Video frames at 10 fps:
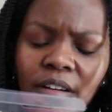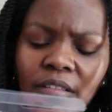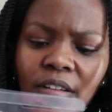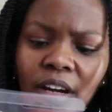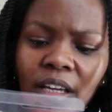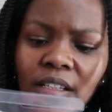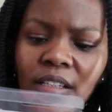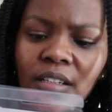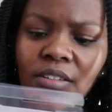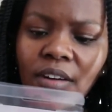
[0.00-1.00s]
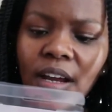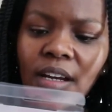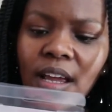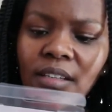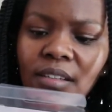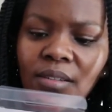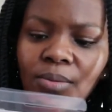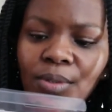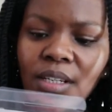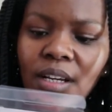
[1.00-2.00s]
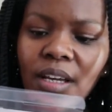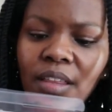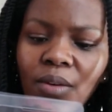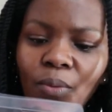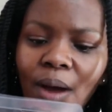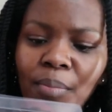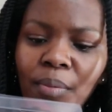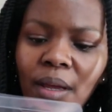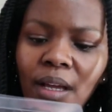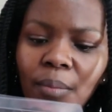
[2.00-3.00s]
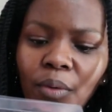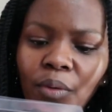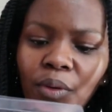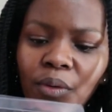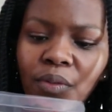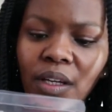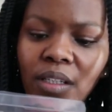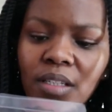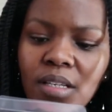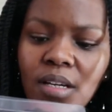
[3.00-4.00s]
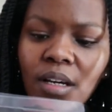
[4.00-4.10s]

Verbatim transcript: wring it to drain excess water, and then wipe makeup off your face.